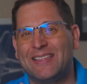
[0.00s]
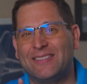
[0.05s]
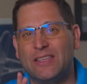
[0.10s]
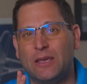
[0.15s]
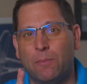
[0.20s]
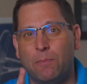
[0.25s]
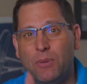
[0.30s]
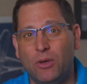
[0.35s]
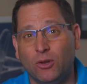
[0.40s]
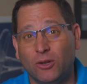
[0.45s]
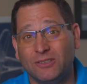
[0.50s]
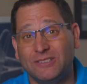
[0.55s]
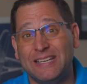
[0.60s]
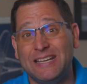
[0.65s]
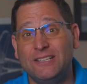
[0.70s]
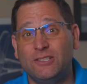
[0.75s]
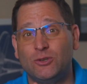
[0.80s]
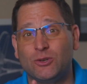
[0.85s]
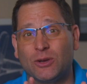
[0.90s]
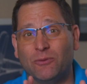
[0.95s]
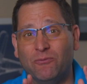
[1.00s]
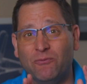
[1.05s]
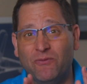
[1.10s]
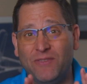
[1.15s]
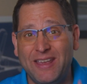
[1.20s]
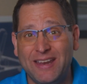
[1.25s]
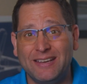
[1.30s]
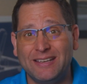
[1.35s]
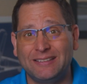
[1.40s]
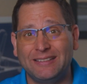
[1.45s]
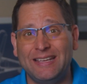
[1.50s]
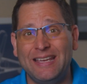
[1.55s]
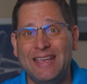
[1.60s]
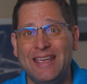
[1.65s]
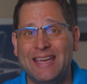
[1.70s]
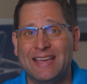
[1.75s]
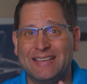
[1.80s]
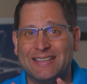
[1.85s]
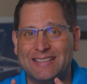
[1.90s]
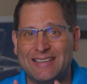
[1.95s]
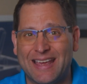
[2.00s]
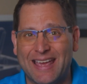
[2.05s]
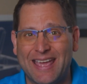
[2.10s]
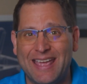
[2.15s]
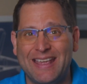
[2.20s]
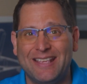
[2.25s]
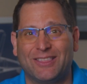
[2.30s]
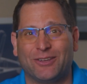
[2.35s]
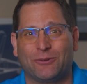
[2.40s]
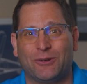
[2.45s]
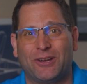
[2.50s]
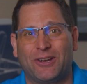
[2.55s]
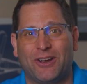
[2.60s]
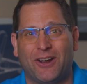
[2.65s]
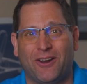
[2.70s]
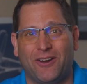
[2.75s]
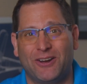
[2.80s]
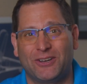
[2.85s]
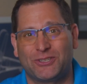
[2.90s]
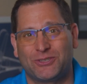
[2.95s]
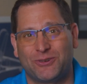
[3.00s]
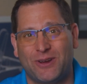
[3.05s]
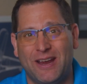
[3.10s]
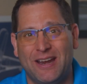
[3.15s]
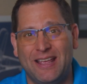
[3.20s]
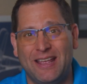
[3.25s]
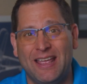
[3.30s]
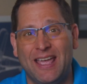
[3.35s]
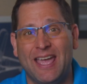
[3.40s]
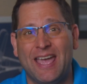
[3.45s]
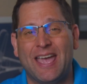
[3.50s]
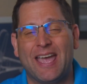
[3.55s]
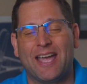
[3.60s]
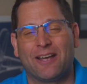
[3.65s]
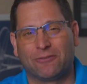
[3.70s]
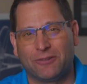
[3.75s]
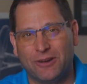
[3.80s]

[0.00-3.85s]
the ability to conveniently take the recurrent training and